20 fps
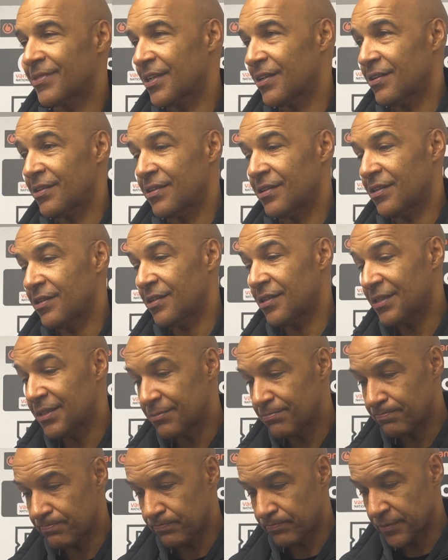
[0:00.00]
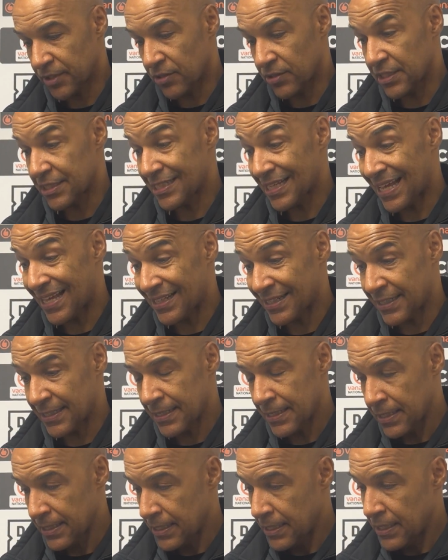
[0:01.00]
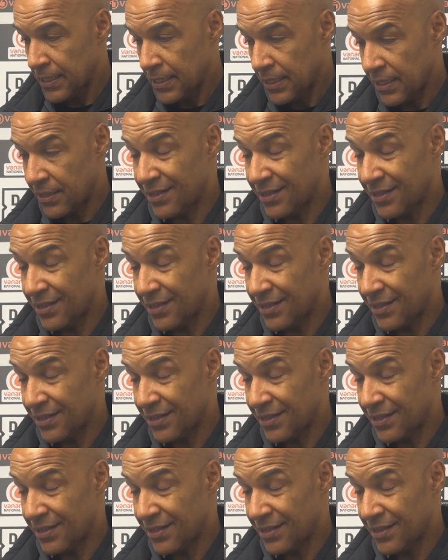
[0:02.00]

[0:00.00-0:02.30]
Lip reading: on the Saturday, and